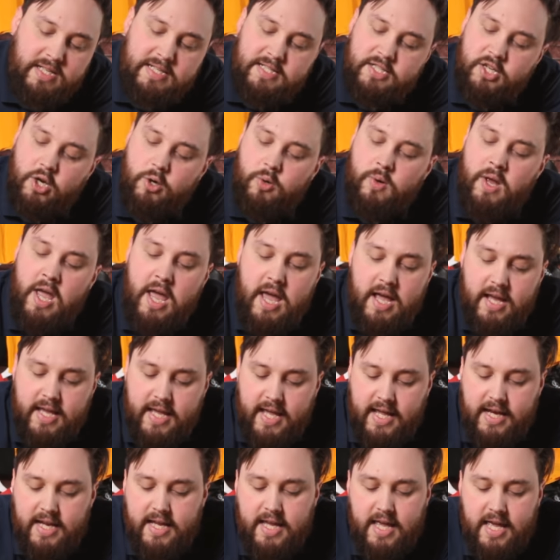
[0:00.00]
So
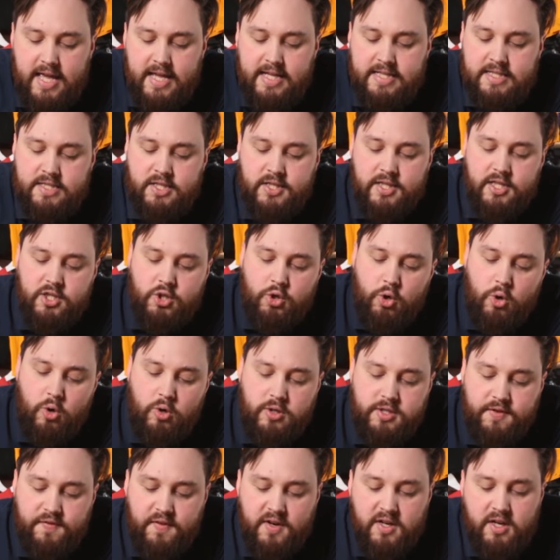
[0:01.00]
getting into the
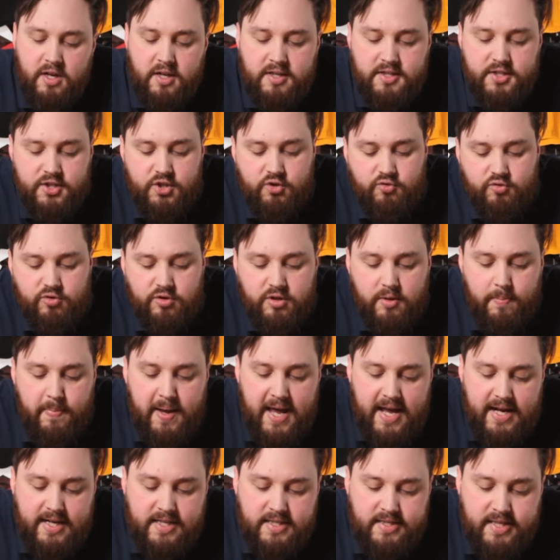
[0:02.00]
torch, if I unscrew the
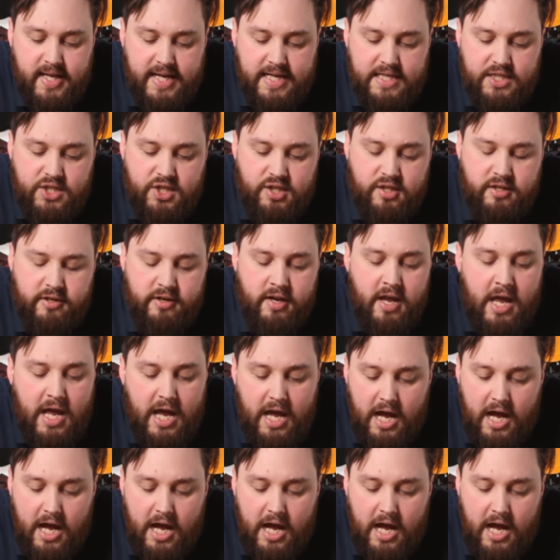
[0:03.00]
back section,